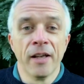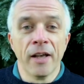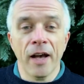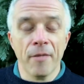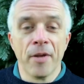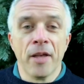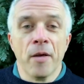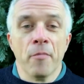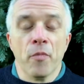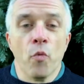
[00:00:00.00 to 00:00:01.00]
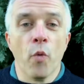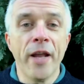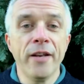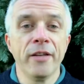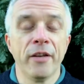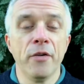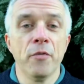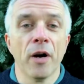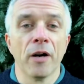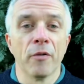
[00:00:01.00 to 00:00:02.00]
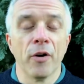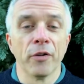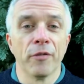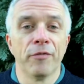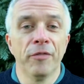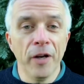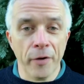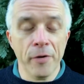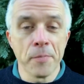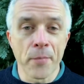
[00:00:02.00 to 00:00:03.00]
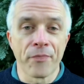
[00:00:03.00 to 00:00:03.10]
Um, when you are on the phone,